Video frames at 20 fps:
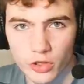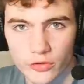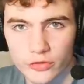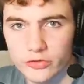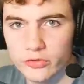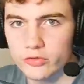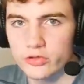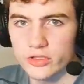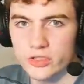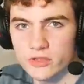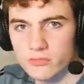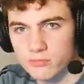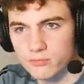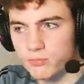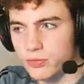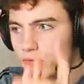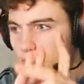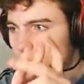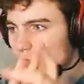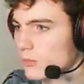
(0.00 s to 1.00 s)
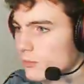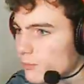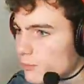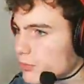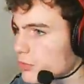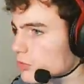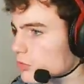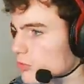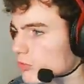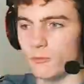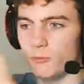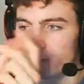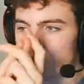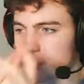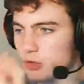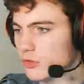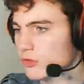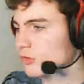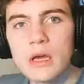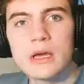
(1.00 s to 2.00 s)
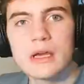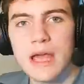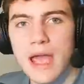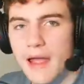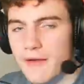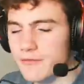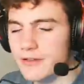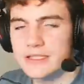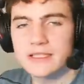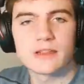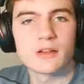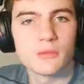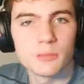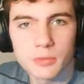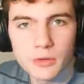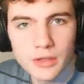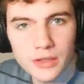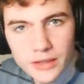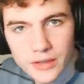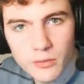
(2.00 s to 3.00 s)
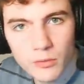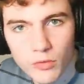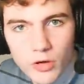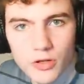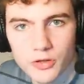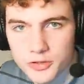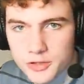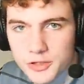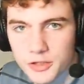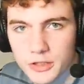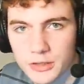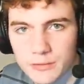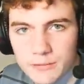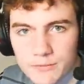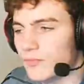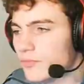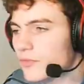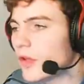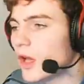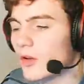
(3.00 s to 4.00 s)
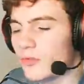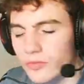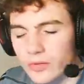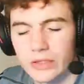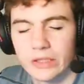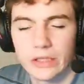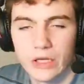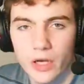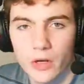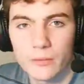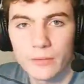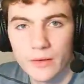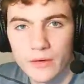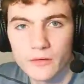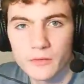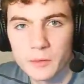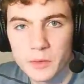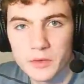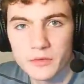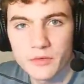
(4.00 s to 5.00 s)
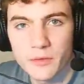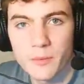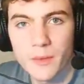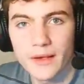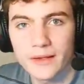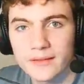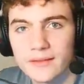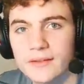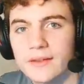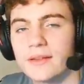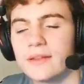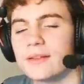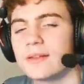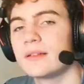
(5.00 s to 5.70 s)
So it was just pew, pew, pew. Every single bullet can one-shot. I really hope they remove them next season,